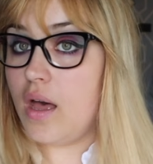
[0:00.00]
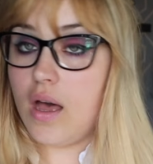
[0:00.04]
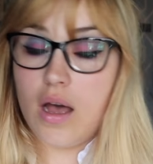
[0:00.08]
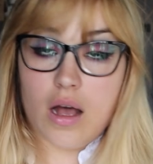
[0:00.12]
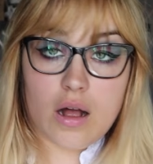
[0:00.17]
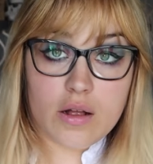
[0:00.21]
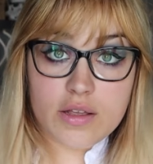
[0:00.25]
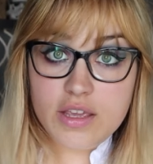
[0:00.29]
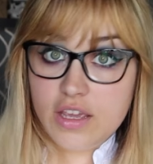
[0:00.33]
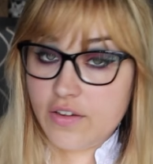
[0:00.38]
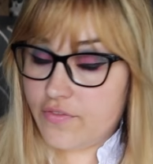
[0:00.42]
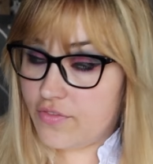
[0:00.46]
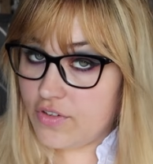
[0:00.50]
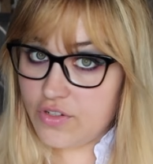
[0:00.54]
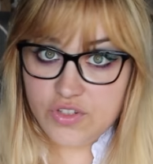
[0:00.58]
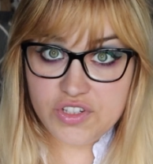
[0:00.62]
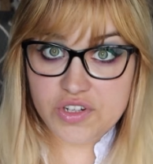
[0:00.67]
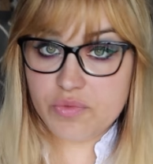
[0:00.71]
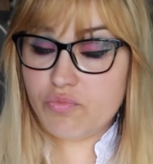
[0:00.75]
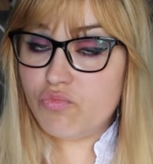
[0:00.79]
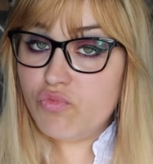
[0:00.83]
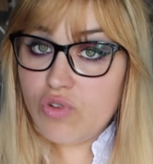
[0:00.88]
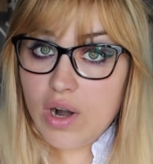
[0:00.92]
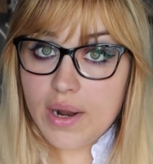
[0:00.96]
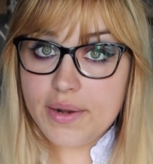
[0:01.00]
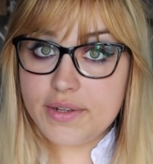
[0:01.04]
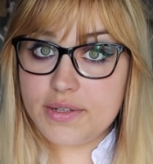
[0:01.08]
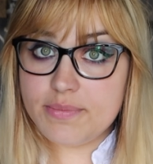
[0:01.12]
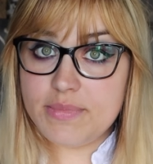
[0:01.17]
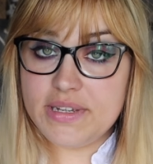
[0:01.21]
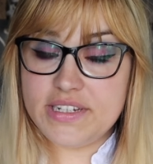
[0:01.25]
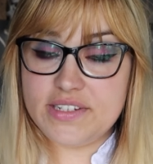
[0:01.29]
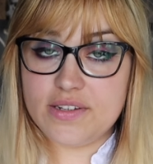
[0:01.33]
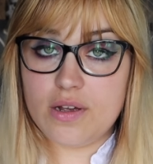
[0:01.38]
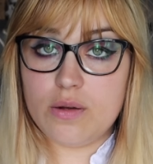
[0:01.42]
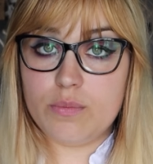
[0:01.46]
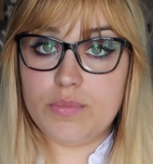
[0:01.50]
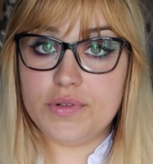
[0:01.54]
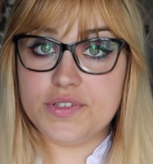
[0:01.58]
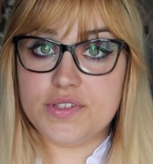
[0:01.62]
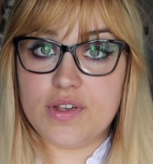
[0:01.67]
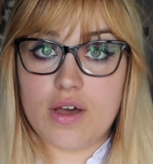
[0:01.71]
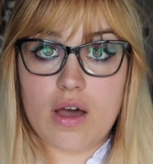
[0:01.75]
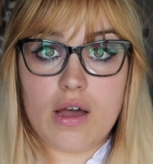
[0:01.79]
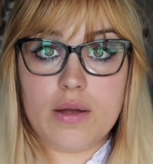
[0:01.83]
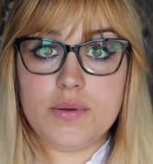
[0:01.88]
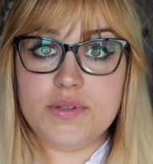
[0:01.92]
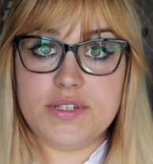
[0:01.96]
I'll give you some random examples
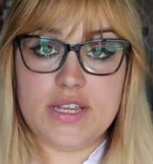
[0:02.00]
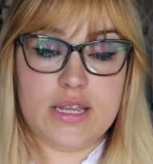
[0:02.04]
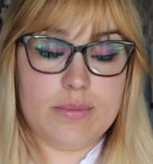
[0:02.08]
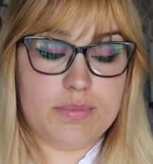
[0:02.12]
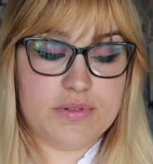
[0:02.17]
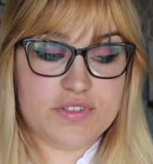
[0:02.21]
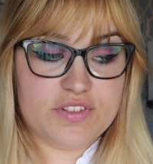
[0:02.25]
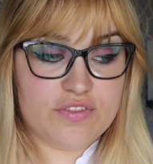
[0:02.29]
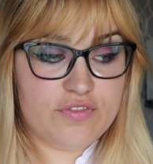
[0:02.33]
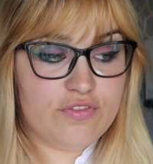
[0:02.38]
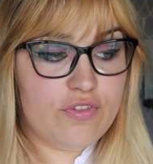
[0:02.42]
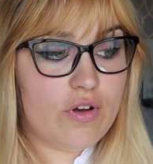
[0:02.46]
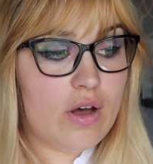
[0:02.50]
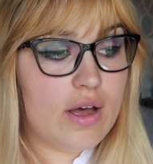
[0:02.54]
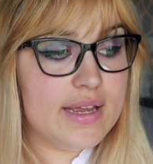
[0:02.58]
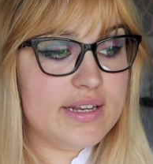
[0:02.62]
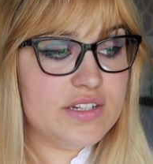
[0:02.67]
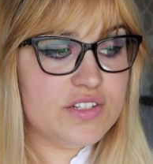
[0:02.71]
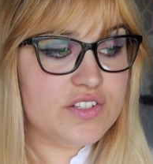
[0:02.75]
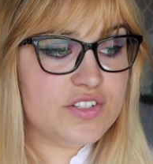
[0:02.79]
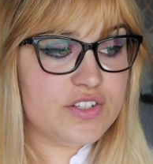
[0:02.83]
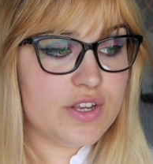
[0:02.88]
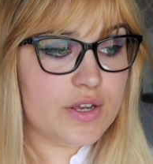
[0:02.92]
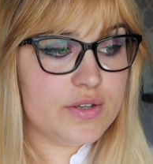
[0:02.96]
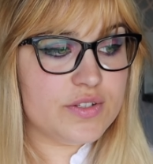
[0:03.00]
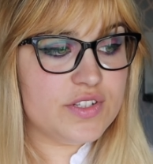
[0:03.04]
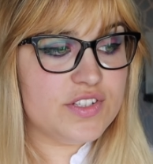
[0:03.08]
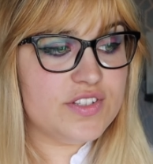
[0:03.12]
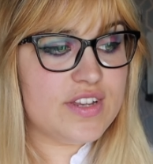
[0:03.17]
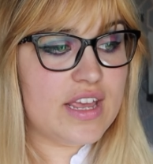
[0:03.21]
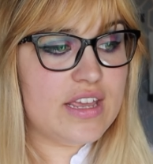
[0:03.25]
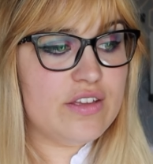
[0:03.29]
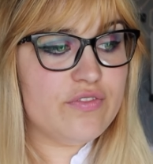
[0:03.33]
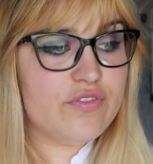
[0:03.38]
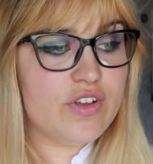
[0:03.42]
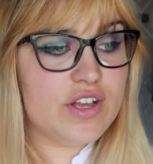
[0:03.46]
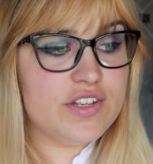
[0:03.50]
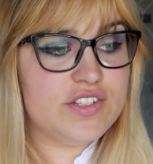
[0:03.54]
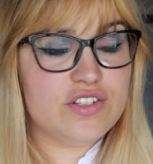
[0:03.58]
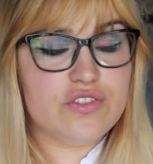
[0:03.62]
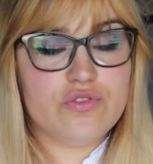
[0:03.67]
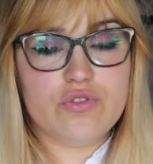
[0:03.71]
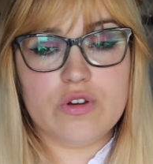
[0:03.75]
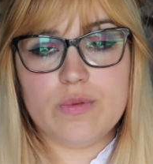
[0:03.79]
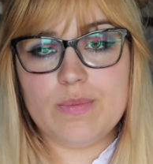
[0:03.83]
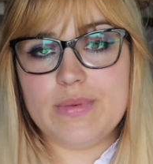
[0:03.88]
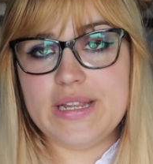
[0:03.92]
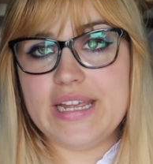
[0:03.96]
that I was able to find. So State versus
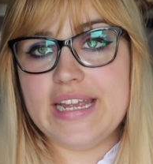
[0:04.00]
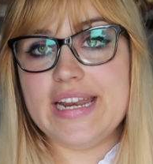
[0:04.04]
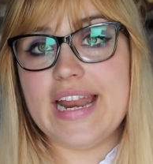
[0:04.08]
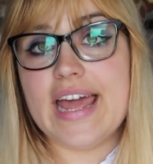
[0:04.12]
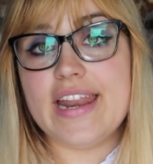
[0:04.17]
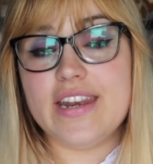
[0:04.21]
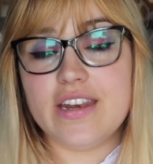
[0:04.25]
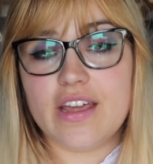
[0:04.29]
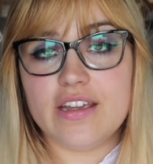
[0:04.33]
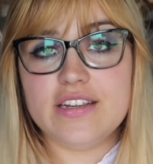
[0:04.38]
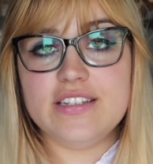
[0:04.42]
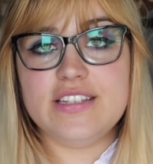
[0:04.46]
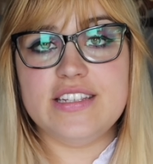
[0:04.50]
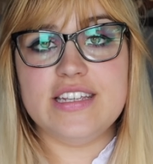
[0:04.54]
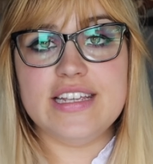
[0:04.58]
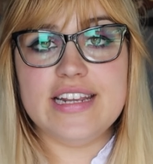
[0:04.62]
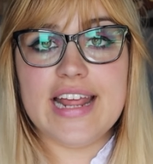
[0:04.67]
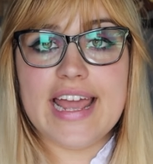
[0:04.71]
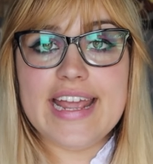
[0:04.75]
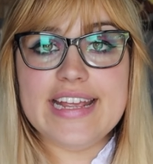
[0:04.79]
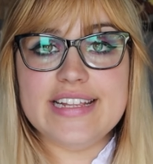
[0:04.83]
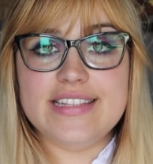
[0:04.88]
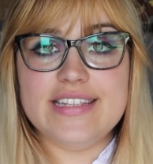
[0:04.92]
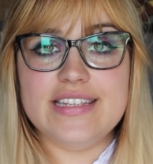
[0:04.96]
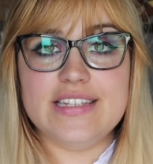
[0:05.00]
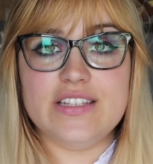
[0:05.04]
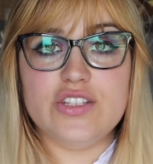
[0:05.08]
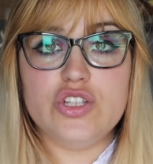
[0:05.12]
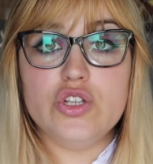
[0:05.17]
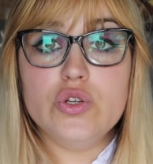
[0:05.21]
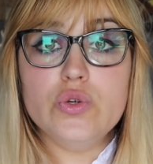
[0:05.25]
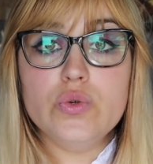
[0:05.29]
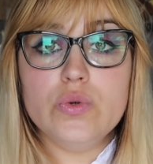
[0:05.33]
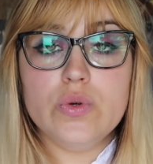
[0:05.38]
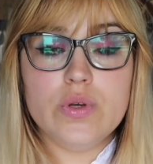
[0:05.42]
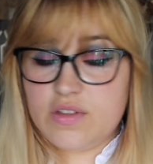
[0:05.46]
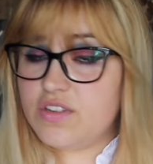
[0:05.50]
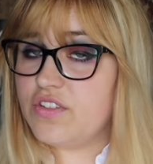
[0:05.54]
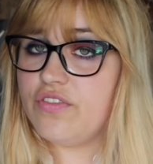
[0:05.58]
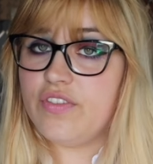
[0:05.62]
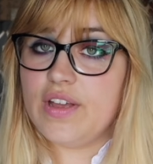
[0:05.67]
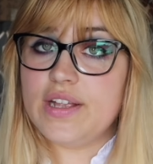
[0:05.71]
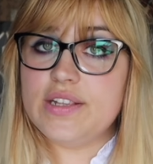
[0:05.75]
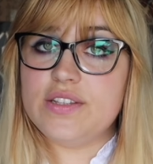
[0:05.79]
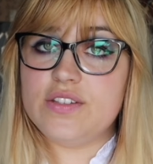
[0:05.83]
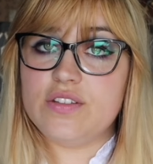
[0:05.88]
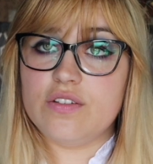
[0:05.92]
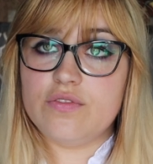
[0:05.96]
Grimley, 1982, the
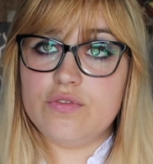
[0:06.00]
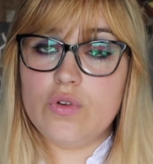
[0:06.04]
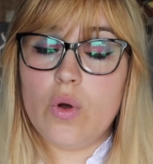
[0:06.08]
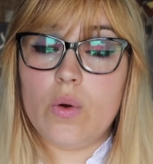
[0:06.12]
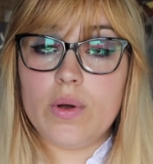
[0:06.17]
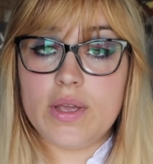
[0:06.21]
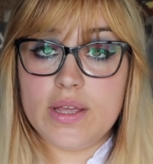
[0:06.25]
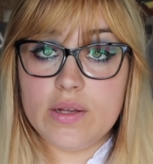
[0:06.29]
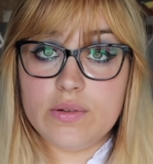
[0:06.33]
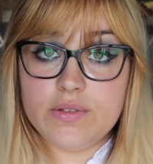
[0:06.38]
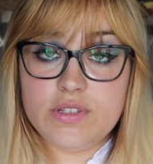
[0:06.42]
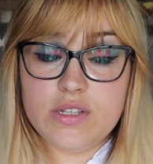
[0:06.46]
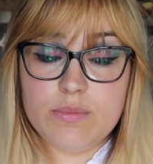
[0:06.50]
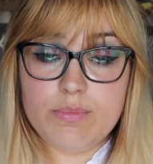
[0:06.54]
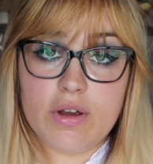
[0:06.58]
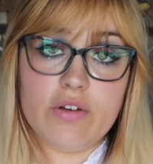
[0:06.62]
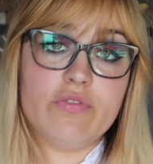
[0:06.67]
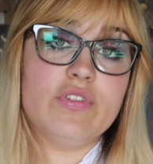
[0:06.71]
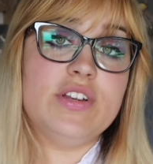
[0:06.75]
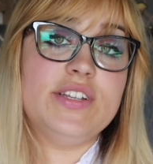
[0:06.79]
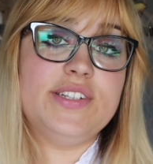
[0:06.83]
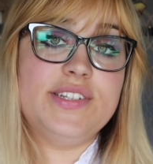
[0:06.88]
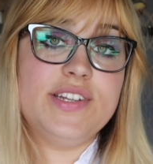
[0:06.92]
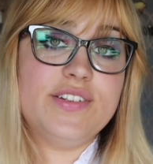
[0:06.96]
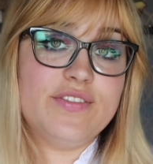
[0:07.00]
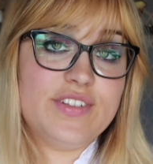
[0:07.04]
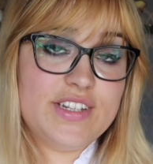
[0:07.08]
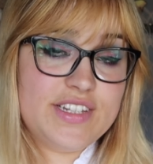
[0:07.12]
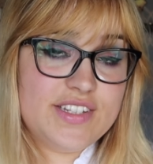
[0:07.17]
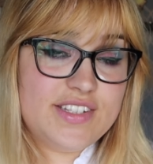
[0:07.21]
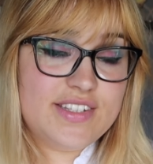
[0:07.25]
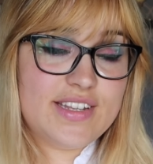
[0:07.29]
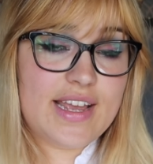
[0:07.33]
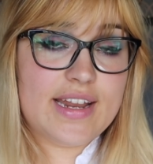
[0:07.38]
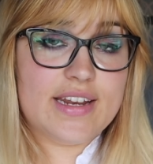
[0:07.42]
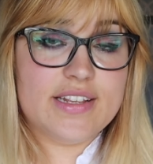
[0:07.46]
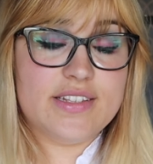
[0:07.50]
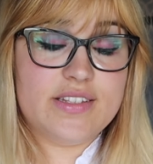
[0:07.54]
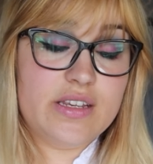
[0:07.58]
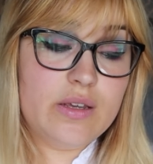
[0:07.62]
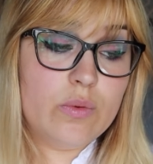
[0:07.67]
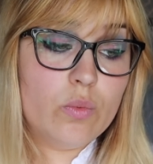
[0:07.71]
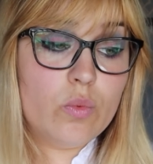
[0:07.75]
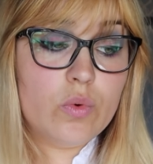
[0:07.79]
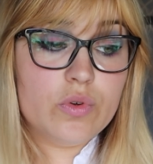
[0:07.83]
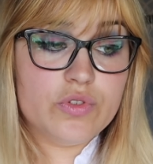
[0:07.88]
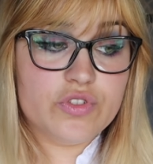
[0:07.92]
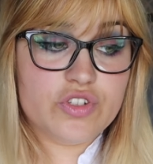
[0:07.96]
defense of not guilty by reason of
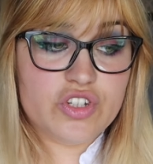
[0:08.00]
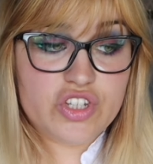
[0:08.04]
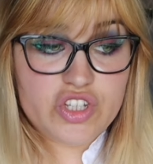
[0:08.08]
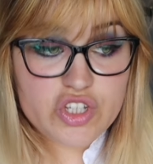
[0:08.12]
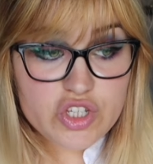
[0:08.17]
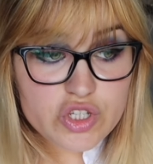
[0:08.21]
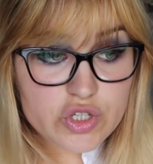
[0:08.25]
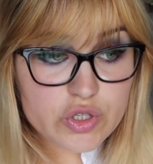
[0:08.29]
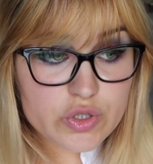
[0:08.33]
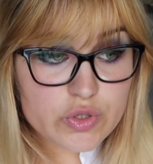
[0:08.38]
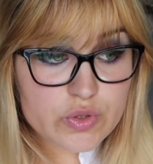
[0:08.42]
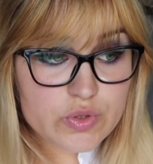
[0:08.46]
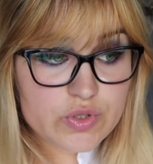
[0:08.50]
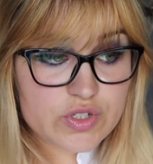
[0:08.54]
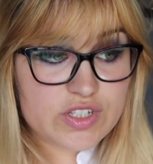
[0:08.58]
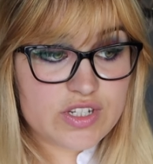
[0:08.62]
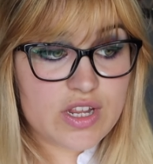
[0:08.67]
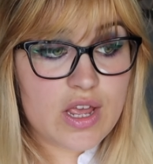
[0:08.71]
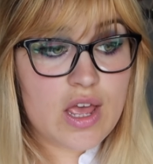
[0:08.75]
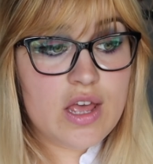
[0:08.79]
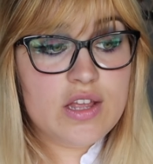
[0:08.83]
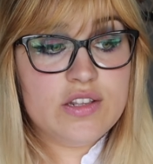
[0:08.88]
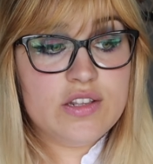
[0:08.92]
insanity was used